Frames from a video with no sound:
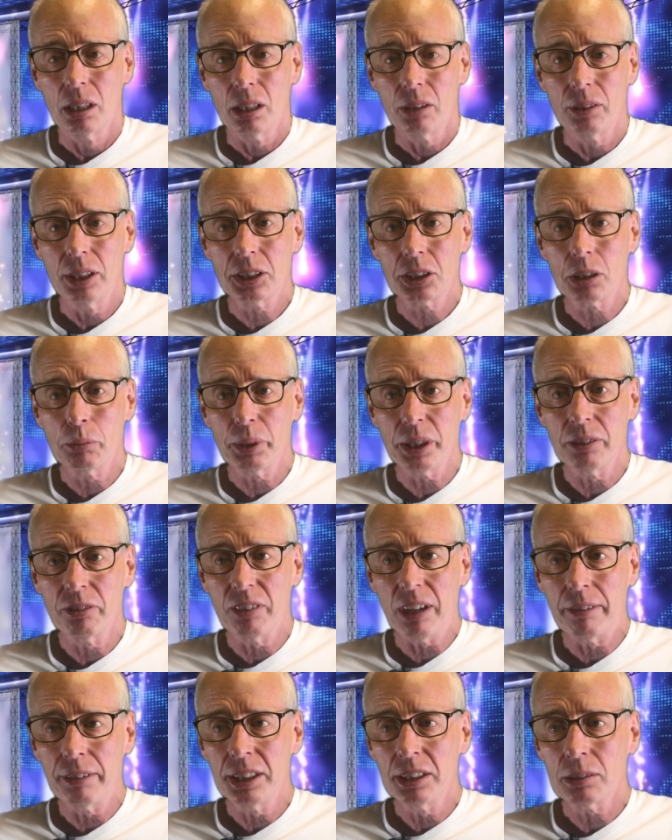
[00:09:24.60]
This could be a
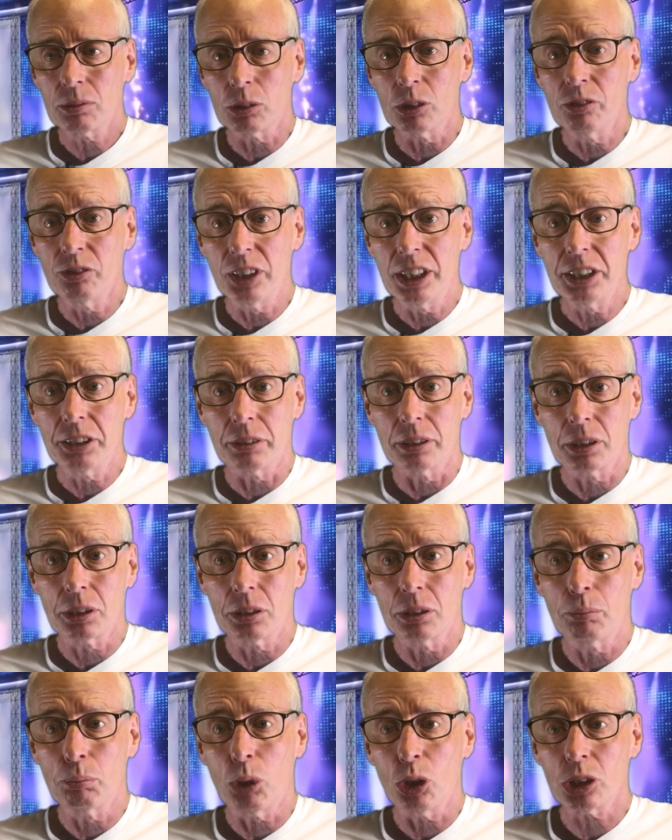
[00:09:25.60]
very useful feature and
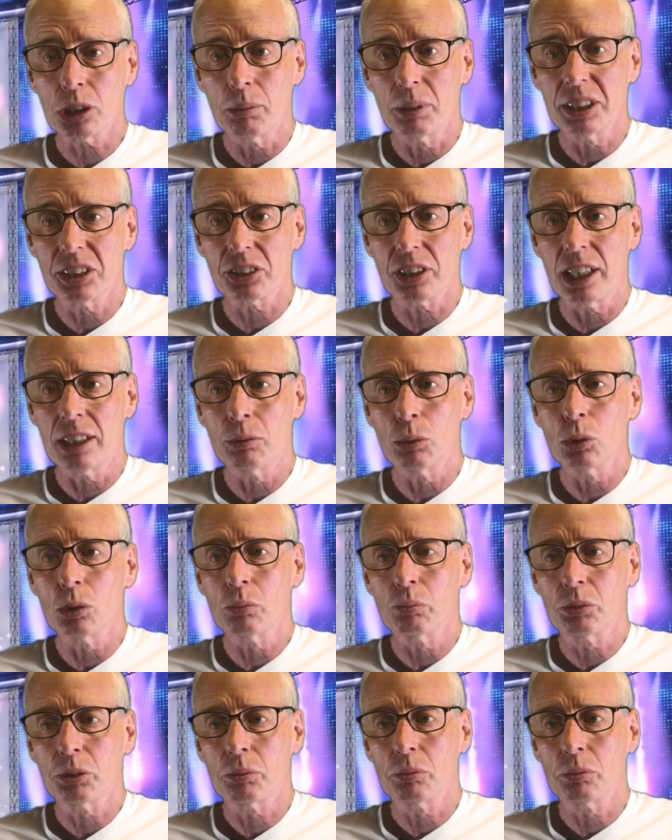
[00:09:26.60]
could possibly save all the